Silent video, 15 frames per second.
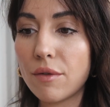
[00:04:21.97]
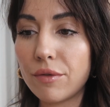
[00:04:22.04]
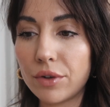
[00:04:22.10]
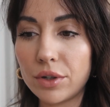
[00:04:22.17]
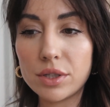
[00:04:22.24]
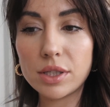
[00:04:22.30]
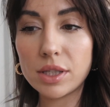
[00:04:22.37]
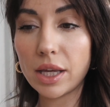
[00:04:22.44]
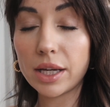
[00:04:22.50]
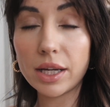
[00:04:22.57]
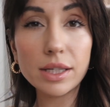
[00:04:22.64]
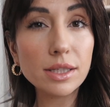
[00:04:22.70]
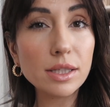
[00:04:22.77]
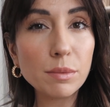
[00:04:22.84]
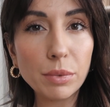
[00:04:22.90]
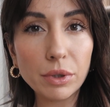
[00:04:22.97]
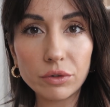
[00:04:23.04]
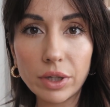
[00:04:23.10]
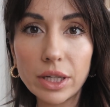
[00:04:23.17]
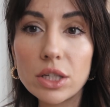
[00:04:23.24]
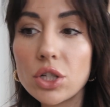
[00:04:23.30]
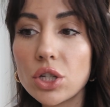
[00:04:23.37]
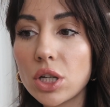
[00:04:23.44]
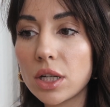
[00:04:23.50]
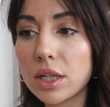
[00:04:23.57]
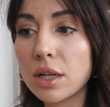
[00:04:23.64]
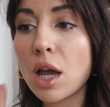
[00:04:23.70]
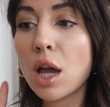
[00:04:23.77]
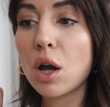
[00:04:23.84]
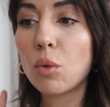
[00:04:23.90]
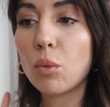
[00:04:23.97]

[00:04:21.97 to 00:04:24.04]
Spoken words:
first like inspiration.